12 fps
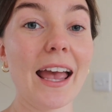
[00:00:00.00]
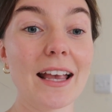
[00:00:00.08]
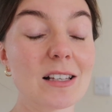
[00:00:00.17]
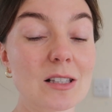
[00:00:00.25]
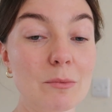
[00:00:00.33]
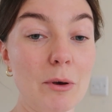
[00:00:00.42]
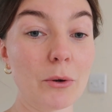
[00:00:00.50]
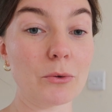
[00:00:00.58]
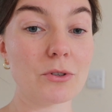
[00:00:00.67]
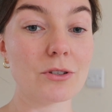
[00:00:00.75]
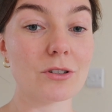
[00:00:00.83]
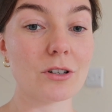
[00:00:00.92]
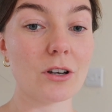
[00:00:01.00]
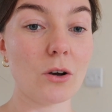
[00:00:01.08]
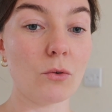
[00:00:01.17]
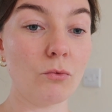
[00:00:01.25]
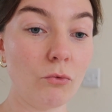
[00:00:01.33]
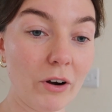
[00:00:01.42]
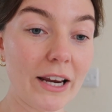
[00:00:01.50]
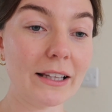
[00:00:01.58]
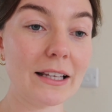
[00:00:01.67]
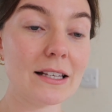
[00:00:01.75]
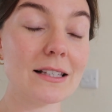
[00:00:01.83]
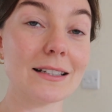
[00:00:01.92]
It's the most
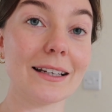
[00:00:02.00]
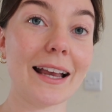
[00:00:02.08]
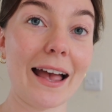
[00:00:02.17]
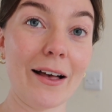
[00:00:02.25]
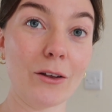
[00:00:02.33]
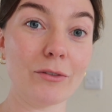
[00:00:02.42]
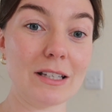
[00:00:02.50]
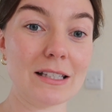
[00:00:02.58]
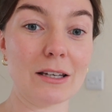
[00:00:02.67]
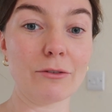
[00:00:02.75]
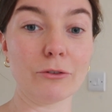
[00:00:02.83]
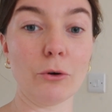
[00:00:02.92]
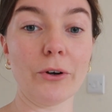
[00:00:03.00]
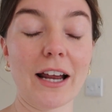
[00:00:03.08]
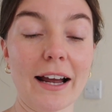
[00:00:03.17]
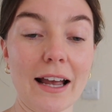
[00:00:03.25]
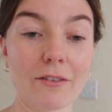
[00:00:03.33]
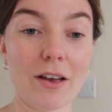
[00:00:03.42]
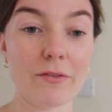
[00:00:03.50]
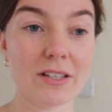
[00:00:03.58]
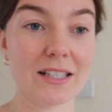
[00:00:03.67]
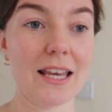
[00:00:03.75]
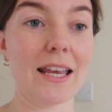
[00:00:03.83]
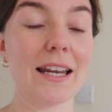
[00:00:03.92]
realistic LVT flooring I have ever
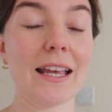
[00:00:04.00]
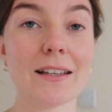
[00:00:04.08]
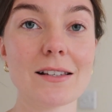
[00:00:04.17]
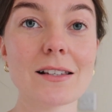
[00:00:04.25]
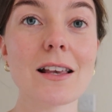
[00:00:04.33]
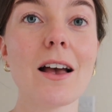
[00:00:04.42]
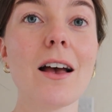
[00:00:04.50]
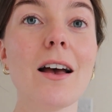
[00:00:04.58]
seen. It is,